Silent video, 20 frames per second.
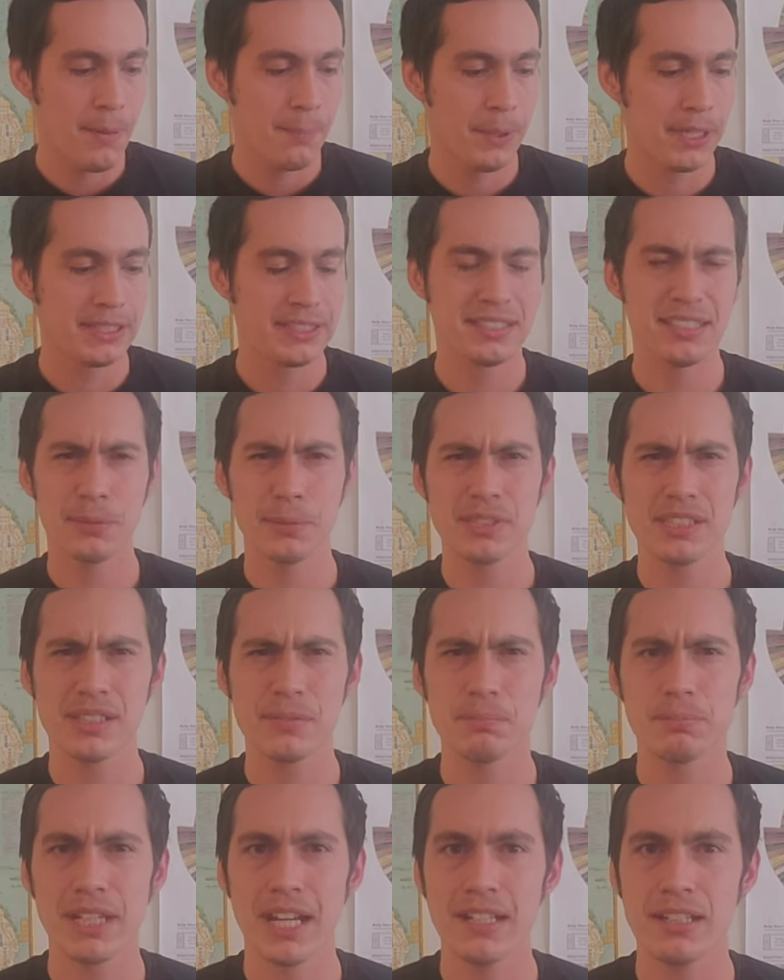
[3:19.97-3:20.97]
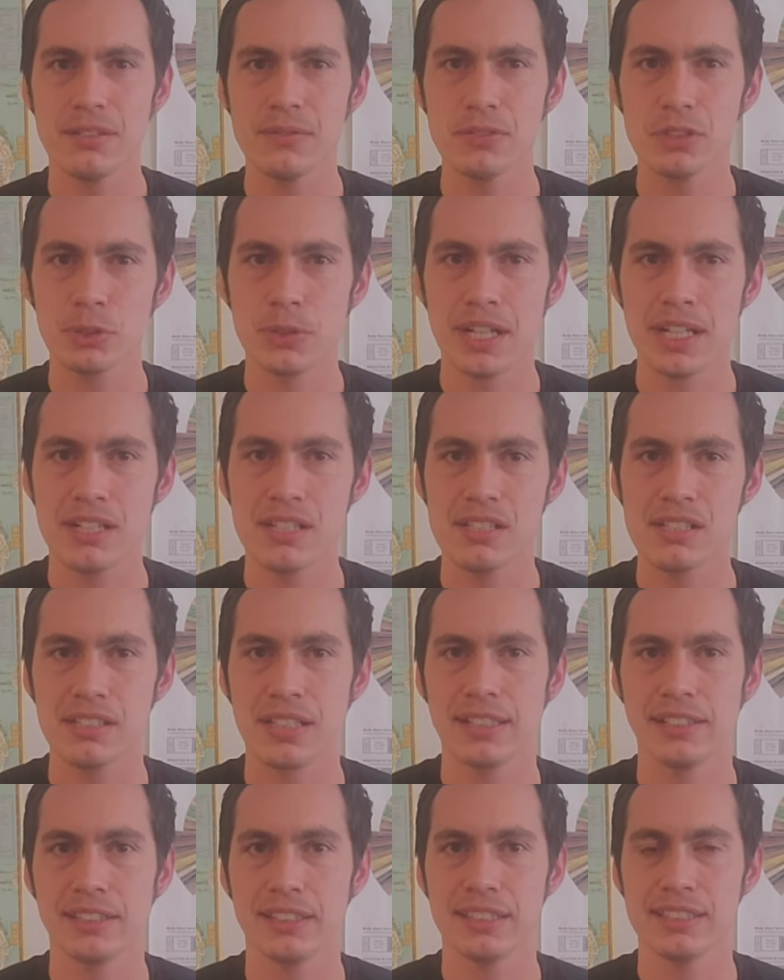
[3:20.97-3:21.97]
But there was a kind of strange,
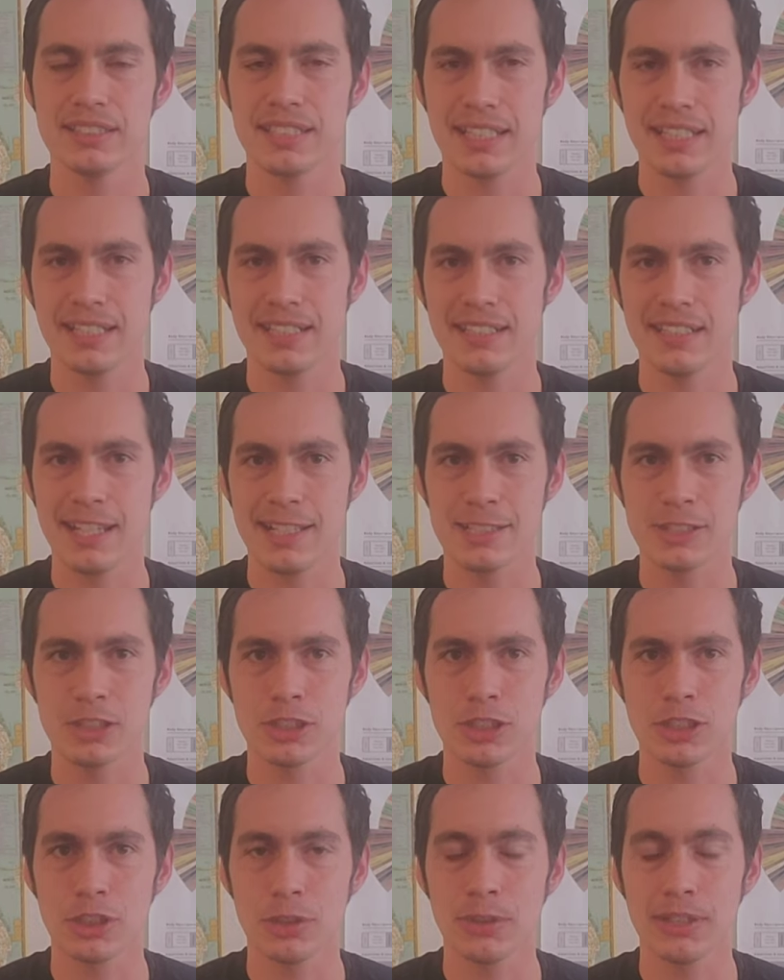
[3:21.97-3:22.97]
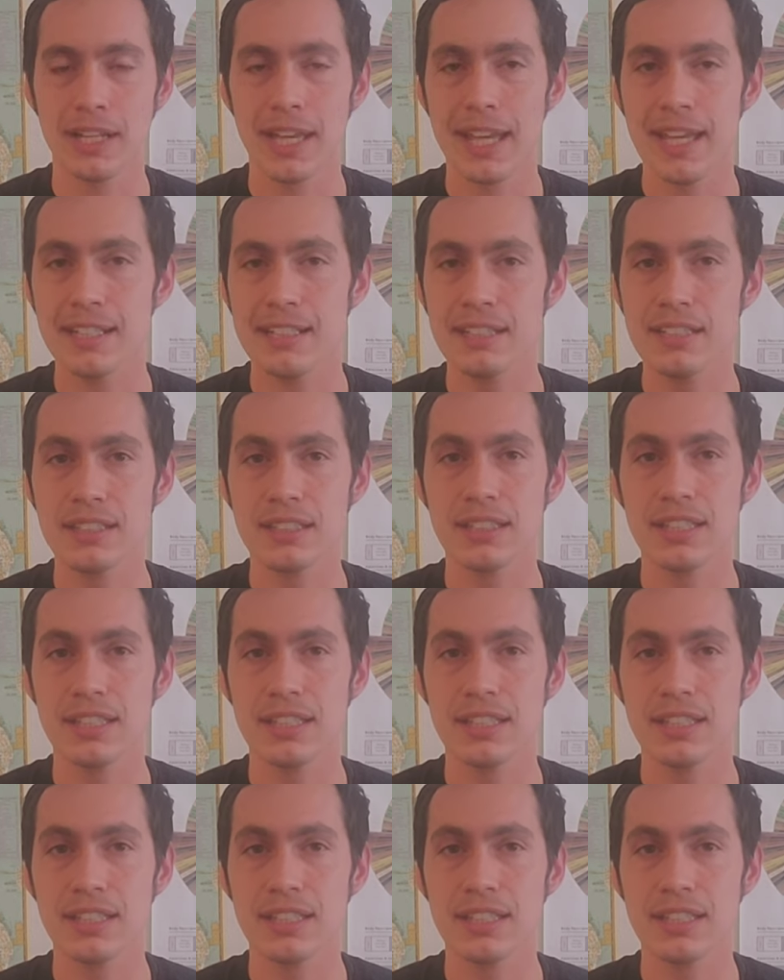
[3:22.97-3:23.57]
slightly tin taste to it, and